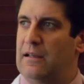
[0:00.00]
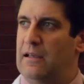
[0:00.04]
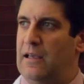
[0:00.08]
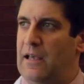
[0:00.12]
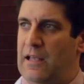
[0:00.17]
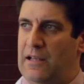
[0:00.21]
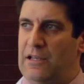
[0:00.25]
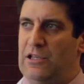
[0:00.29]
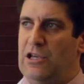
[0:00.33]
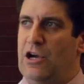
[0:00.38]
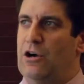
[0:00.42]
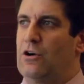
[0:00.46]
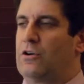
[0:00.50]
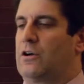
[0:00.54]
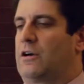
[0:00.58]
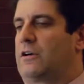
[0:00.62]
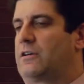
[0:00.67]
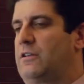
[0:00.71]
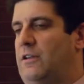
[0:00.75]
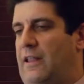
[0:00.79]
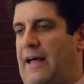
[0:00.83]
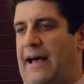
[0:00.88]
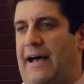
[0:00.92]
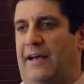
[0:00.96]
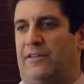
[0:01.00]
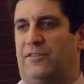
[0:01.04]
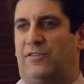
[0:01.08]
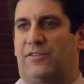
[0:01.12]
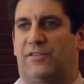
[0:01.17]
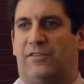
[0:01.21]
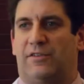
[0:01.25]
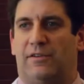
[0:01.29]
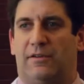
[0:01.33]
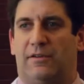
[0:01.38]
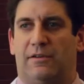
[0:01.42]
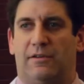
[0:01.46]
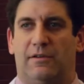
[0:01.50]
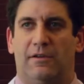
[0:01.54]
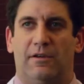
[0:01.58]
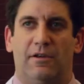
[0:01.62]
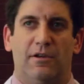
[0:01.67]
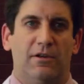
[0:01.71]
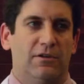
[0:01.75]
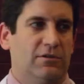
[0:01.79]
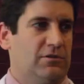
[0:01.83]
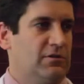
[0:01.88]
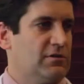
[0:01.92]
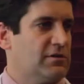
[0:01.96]
in yoga class.
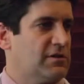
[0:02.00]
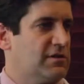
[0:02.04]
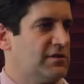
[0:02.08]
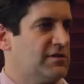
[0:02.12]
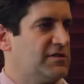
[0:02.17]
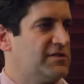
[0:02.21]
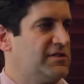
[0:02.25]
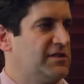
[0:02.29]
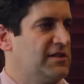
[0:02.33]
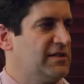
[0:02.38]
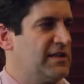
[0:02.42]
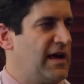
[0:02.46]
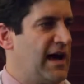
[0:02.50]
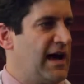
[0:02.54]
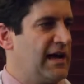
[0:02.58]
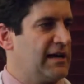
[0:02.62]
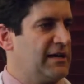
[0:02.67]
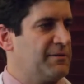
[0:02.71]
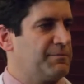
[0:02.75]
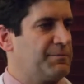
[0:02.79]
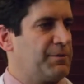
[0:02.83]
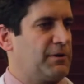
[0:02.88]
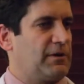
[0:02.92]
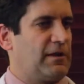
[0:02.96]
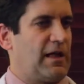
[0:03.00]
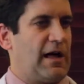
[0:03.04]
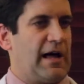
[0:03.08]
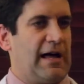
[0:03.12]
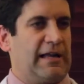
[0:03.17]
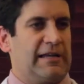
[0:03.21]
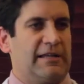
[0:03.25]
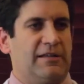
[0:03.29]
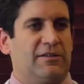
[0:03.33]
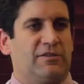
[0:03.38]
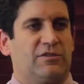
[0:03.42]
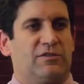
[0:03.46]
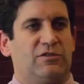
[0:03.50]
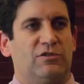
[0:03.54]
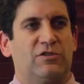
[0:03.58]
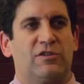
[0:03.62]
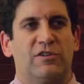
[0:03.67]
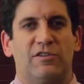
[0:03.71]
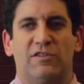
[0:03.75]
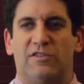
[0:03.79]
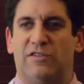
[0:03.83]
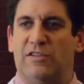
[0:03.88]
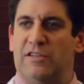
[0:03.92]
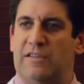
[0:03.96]
You can see that in Pilates. You
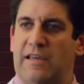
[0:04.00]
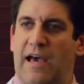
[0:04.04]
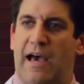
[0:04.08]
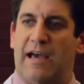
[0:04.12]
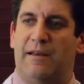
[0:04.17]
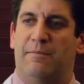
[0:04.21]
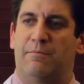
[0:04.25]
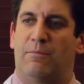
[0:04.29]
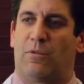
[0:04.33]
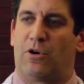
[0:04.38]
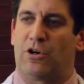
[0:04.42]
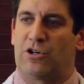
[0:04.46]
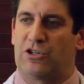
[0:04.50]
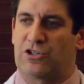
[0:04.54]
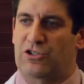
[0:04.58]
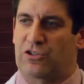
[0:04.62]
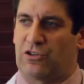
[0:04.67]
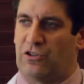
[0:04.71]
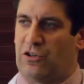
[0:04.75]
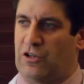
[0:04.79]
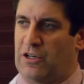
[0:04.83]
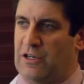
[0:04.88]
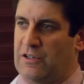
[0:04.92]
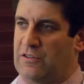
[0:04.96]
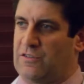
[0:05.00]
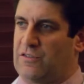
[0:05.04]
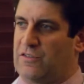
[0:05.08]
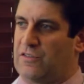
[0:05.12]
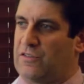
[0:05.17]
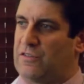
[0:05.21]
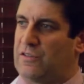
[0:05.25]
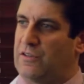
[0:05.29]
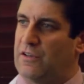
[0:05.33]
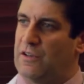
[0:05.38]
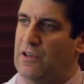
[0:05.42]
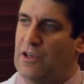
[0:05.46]
can see that in martial arts.